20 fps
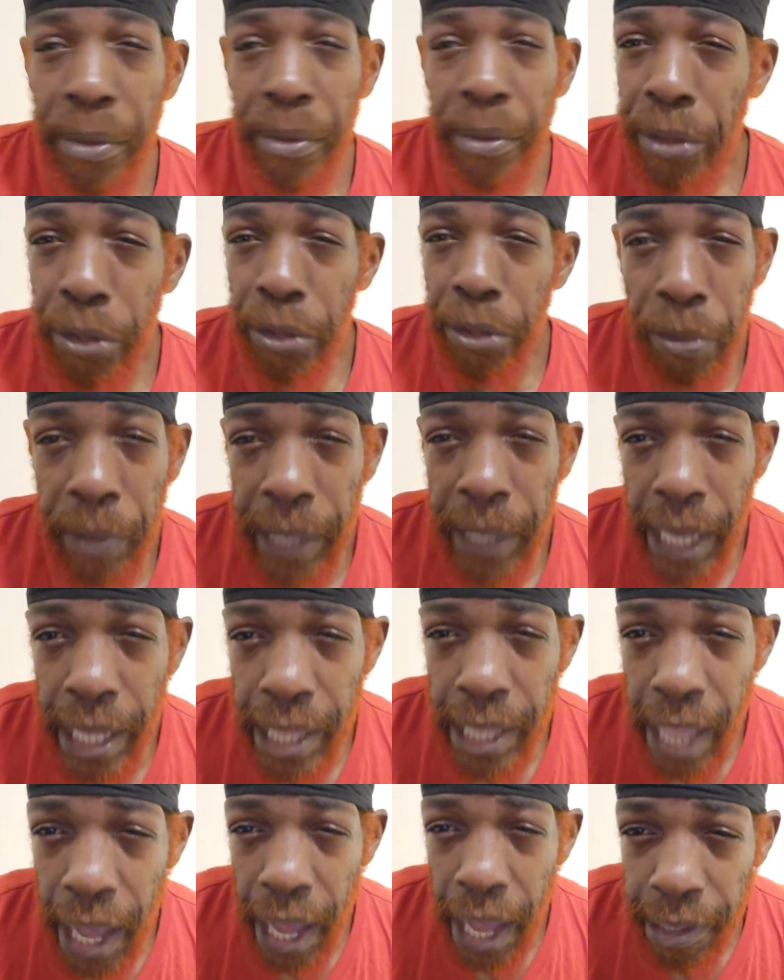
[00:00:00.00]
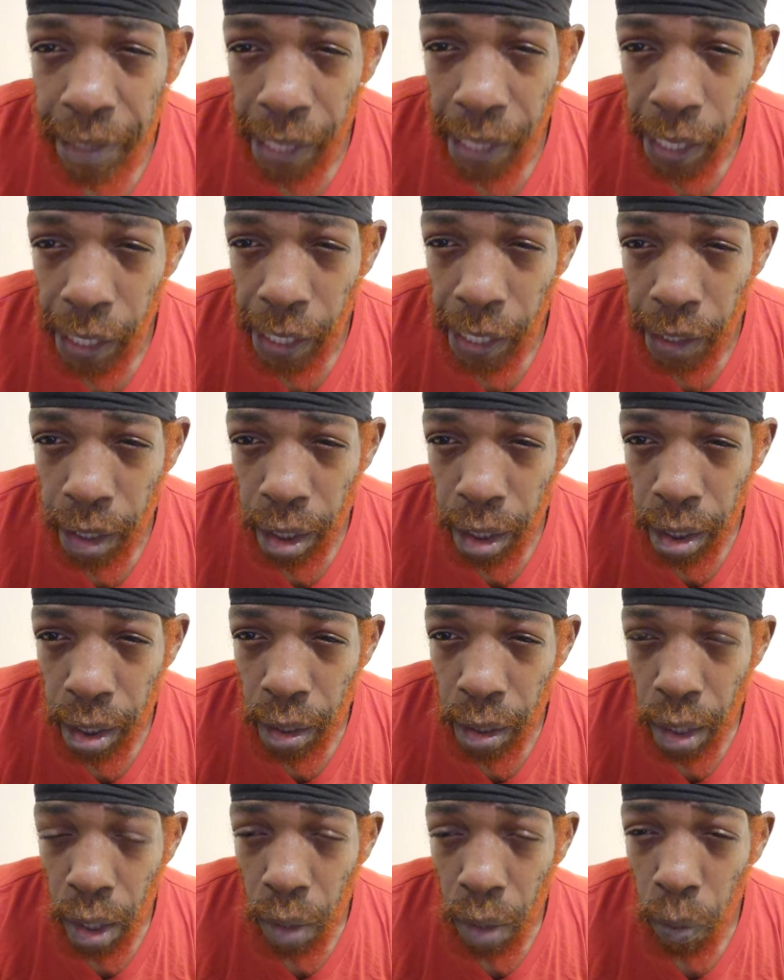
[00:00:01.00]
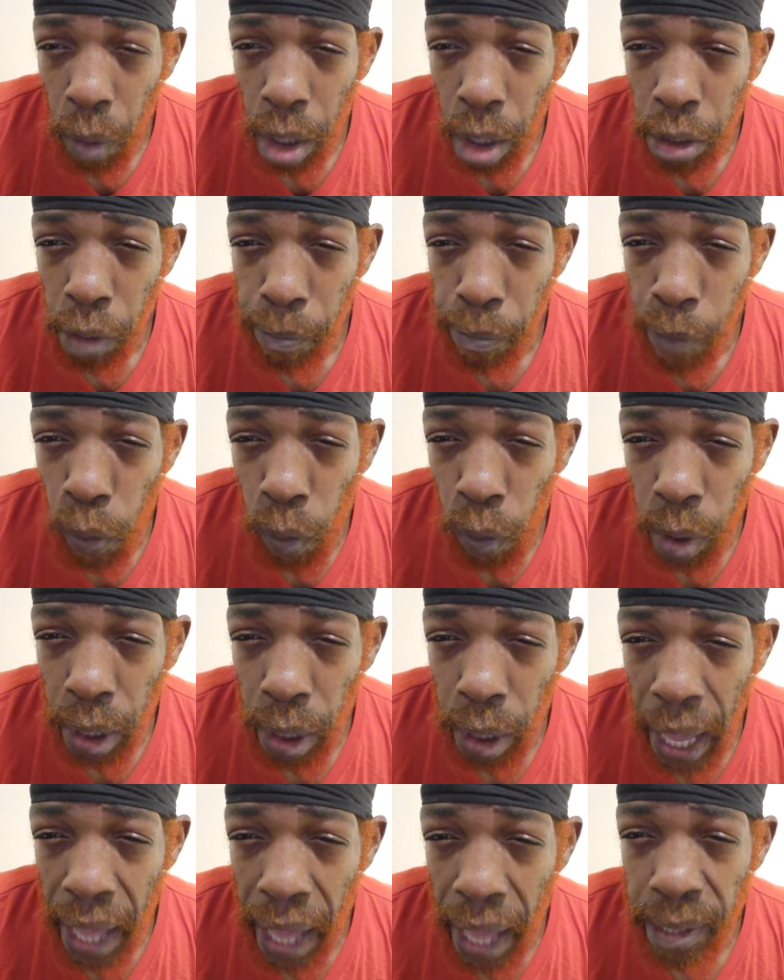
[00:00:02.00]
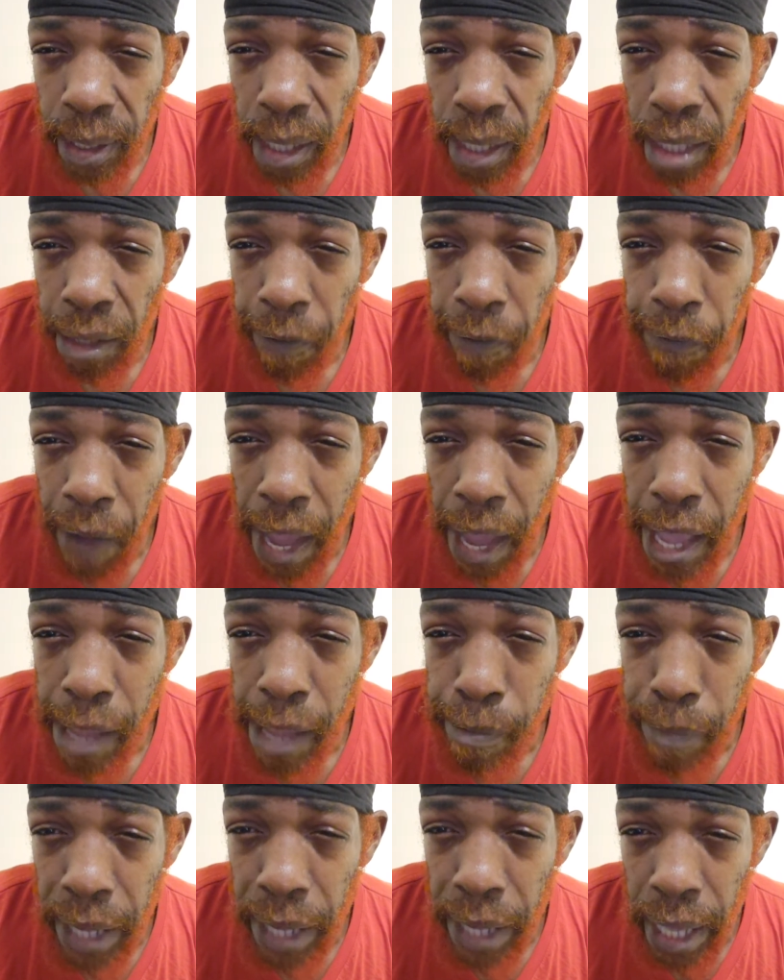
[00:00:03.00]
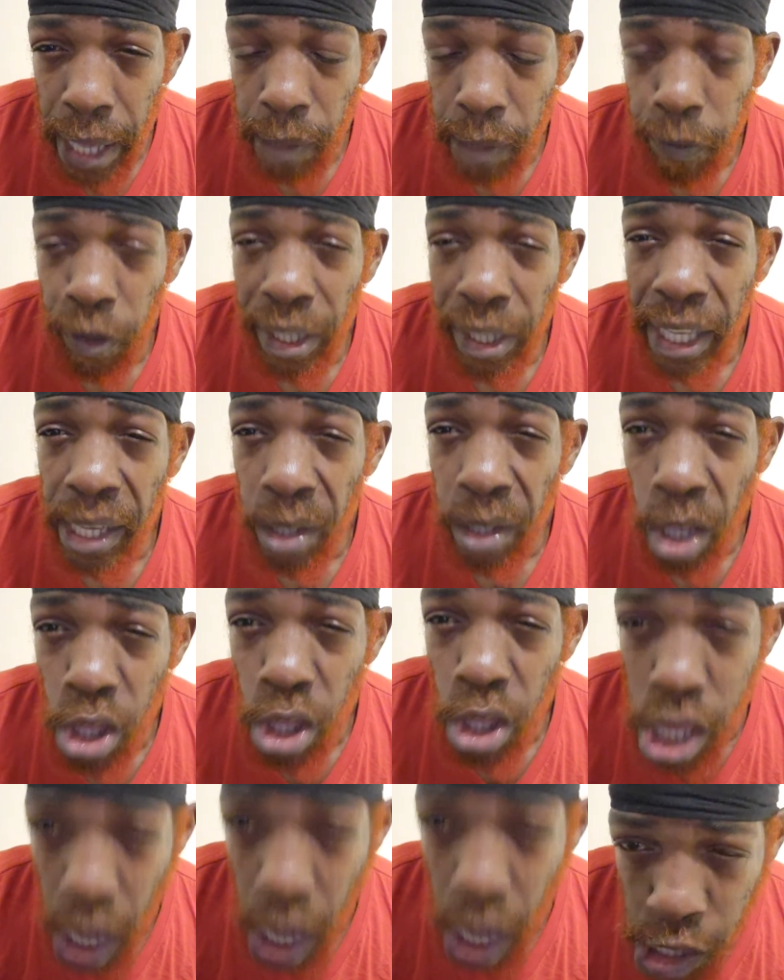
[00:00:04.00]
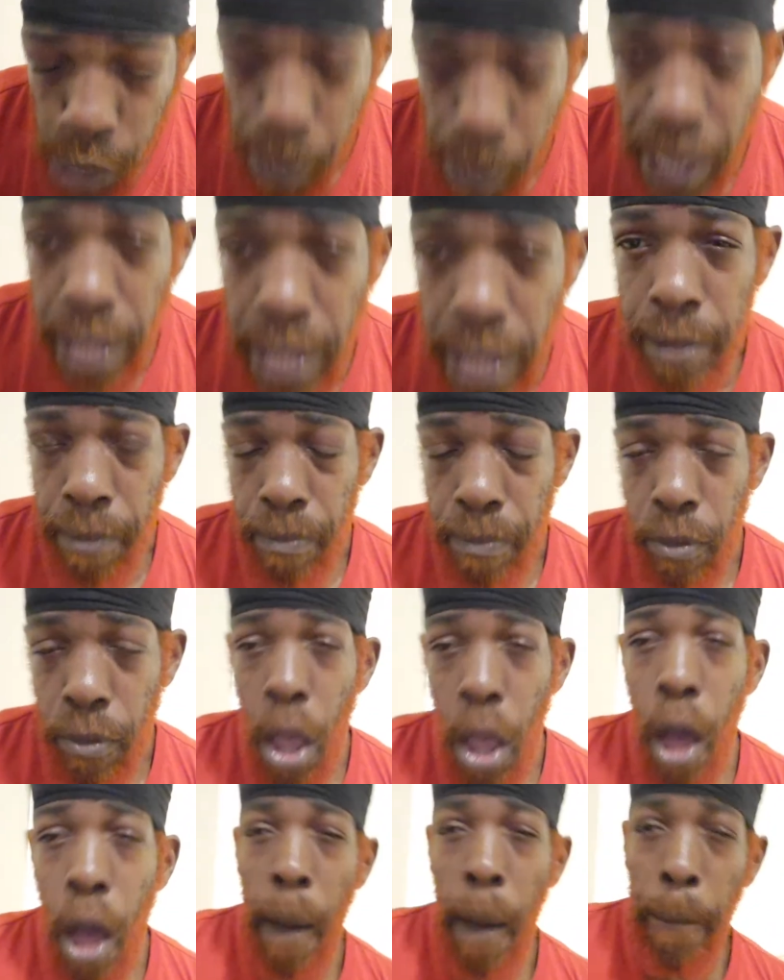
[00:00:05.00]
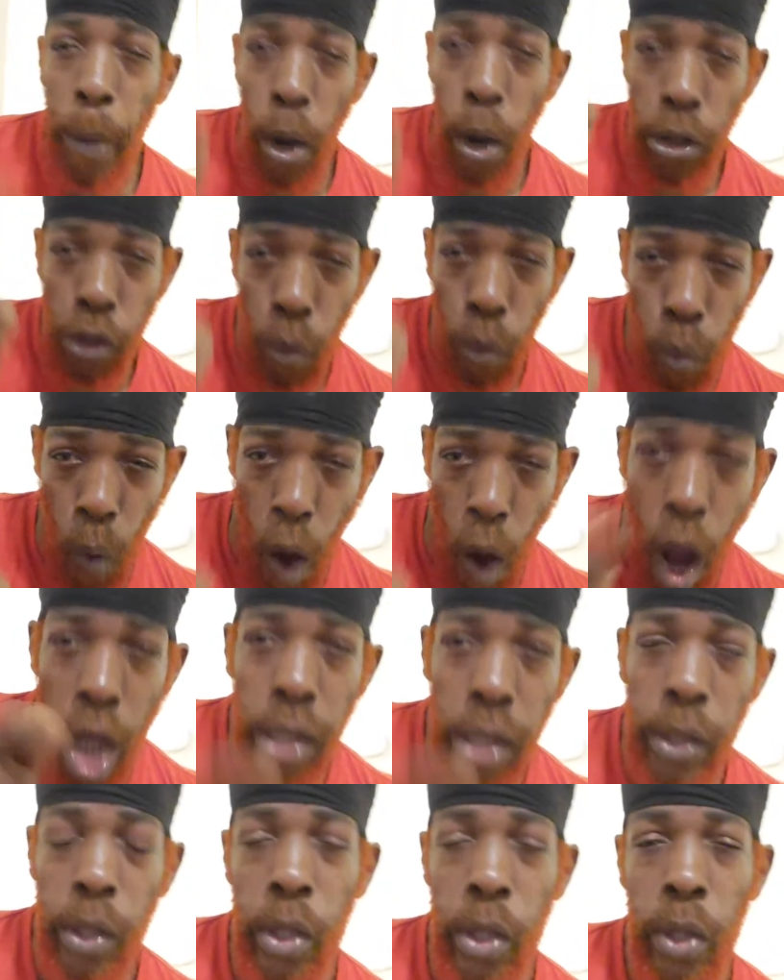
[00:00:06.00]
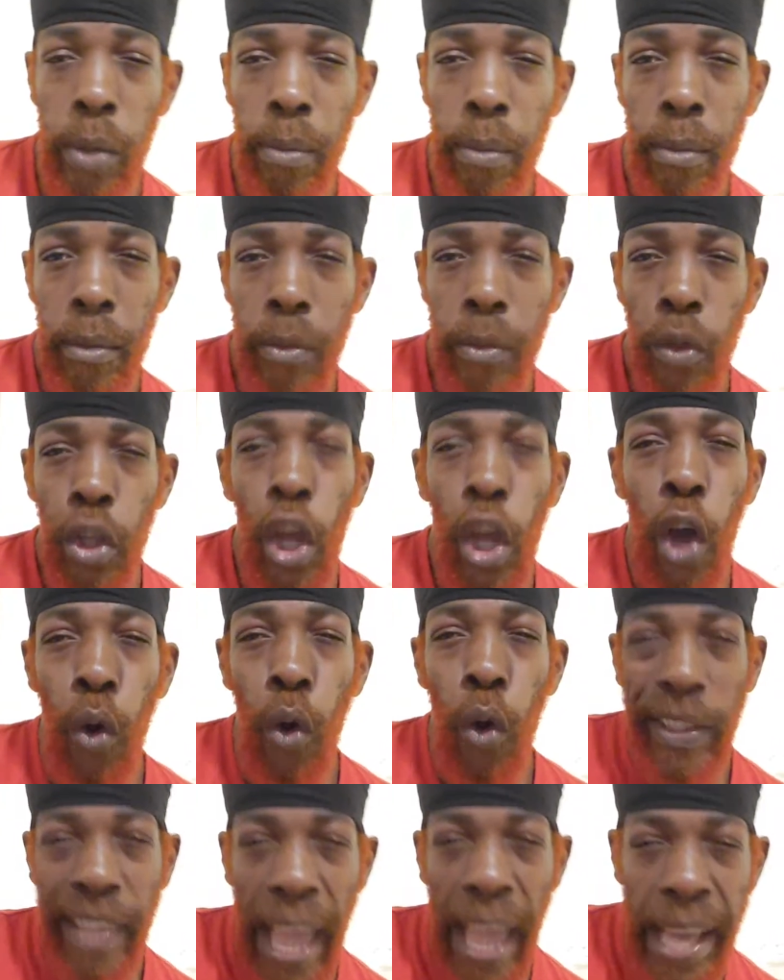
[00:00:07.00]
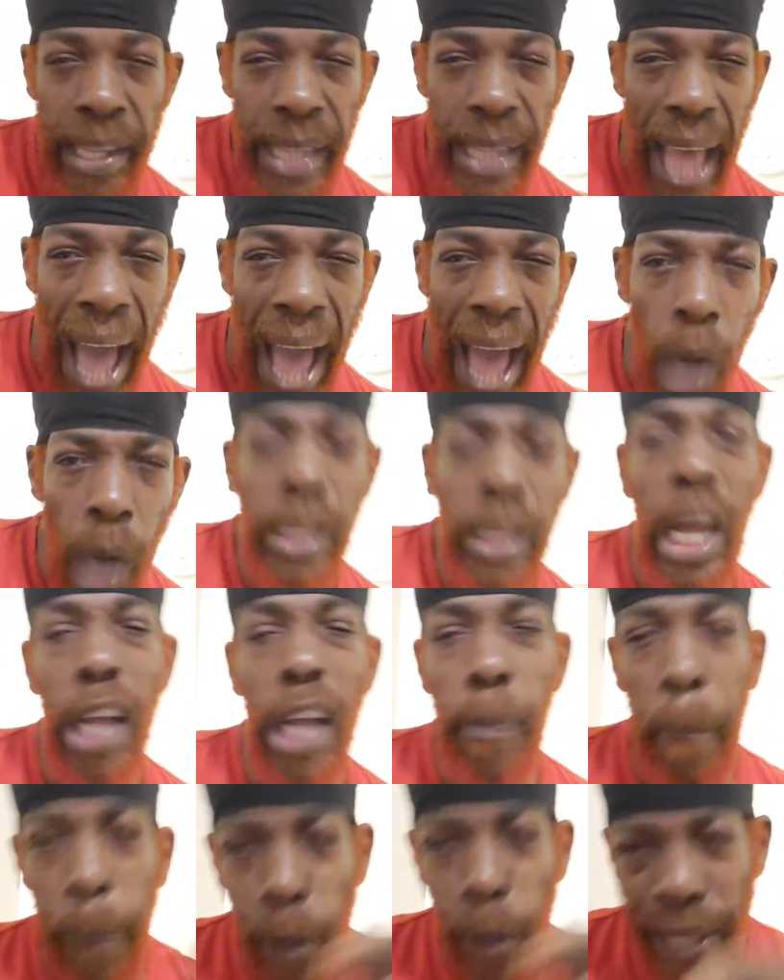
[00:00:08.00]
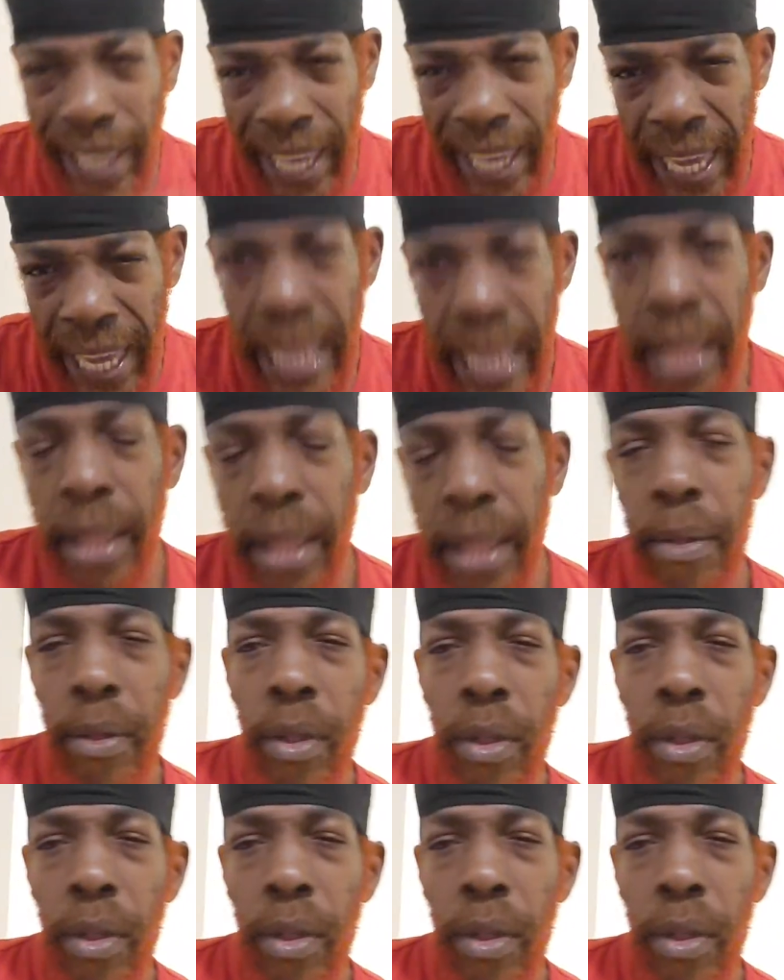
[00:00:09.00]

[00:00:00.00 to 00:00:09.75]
you cannot take what the Most High has sanctified and blessed. For there is a judgment upon the ones who takes out and put in.